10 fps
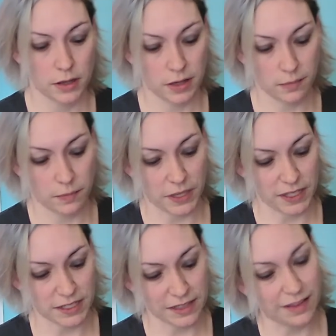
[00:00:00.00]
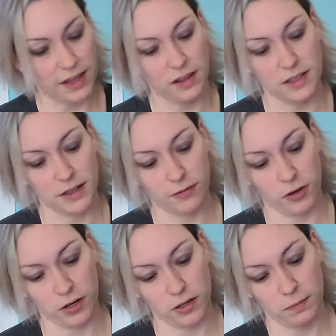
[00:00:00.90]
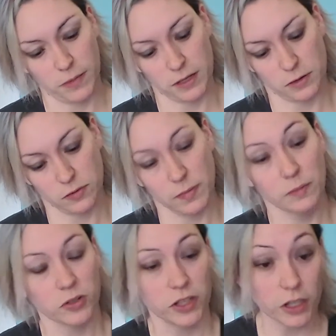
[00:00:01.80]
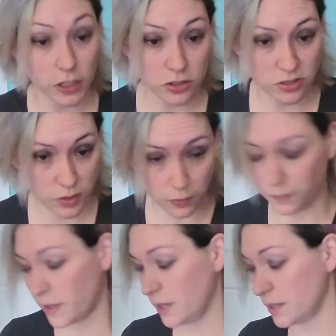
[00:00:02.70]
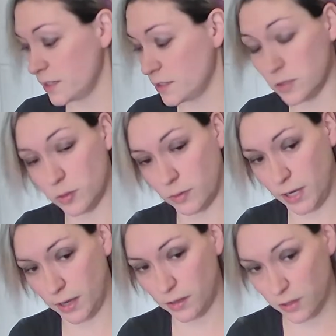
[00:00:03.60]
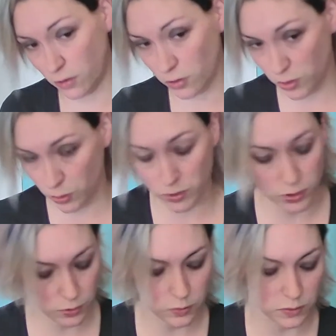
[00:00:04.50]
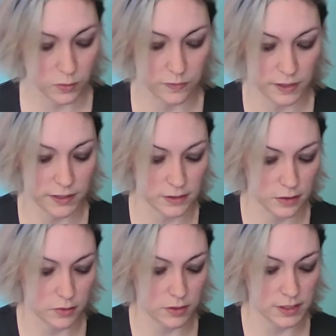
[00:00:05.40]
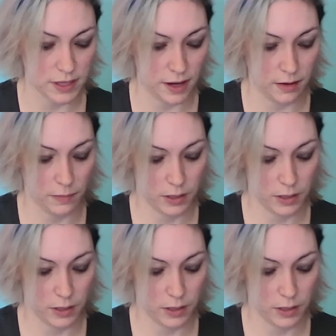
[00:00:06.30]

It can be slightly different because remember, each snowflake is unique. There are no 2 snowflakes that are the same.